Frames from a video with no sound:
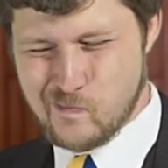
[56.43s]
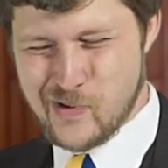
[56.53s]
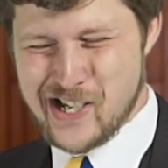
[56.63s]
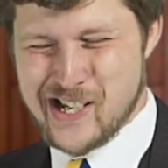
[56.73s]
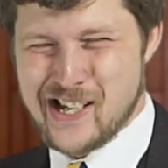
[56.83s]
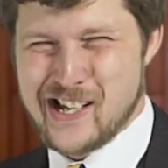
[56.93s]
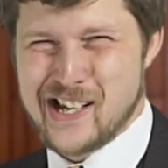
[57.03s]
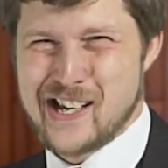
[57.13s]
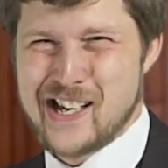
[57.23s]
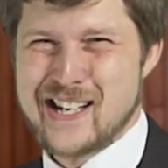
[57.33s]

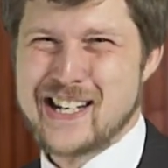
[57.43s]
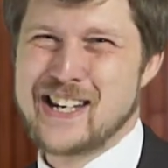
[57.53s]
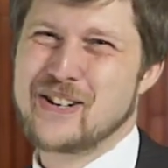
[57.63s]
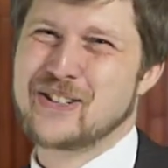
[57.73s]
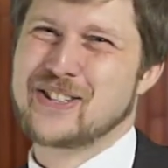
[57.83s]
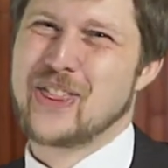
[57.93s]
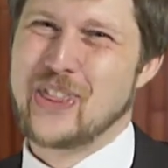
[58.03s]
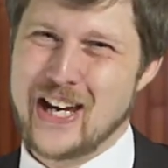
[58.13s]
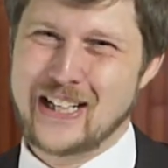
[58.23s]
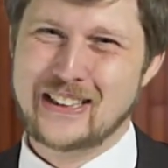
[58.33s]
But here's the
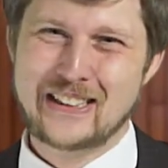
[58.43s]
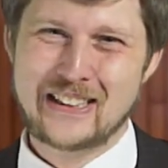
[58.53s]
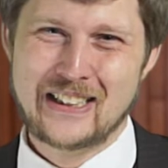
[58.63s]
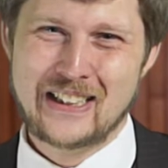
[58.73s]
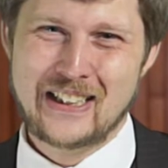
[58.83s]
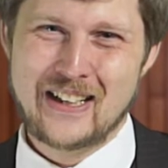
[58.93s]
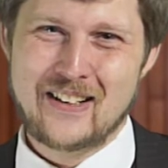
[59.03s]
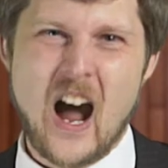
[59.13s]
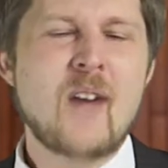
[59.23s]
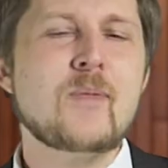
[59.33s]
thing.
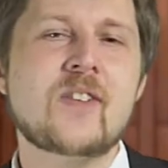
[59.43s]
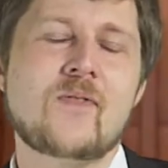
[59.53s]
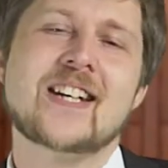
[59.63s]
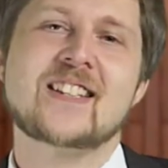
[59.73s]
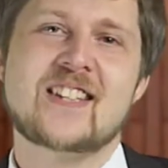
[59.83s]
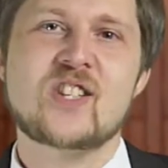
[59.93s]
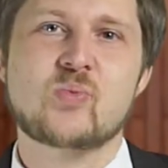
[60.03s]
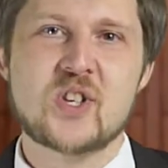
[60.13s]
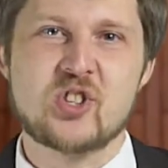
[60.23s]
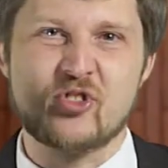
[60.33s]
I've been defending these
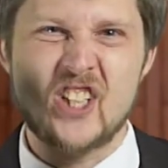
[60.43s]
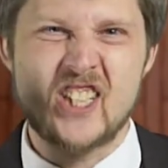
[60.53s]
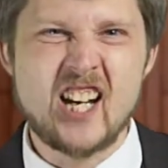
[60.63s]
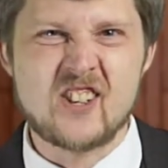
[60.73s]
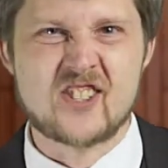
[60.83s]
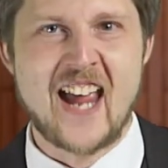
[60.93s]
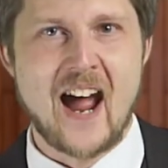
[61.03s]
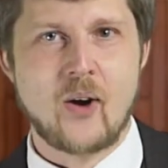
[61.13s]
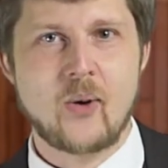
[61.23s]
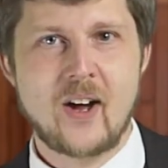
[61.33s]
ones for years
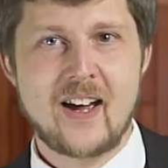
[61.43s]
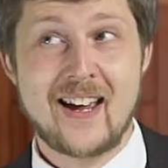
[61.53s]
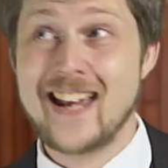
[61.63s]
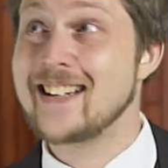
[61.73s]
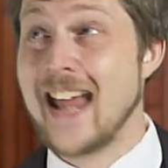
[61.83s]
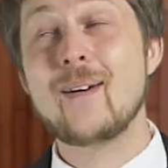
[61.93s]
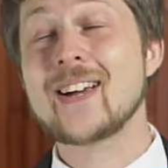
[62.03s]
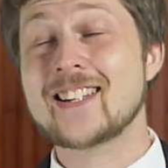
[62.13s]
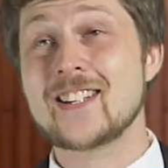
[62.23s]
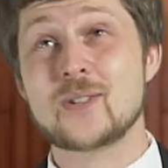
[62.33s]
now, and now I
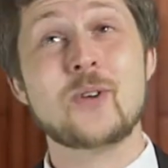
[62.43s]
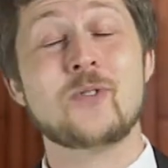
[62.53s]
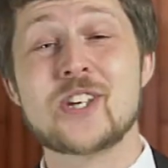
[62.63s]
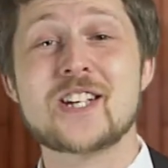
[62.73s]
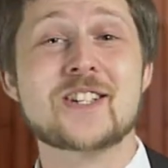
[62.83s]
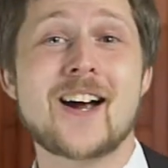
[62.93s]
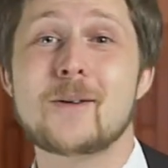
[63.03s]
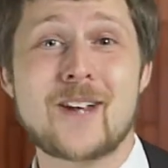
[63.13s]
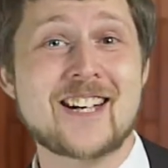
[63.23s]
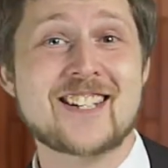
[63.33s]
get to do it for the entire
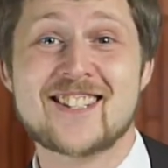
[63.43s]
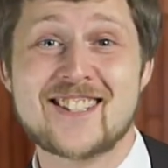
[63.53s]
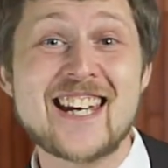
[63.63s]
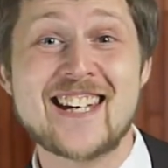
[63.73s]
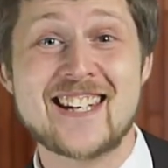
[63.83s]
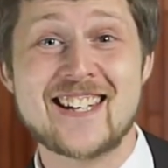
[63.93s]
planet to see.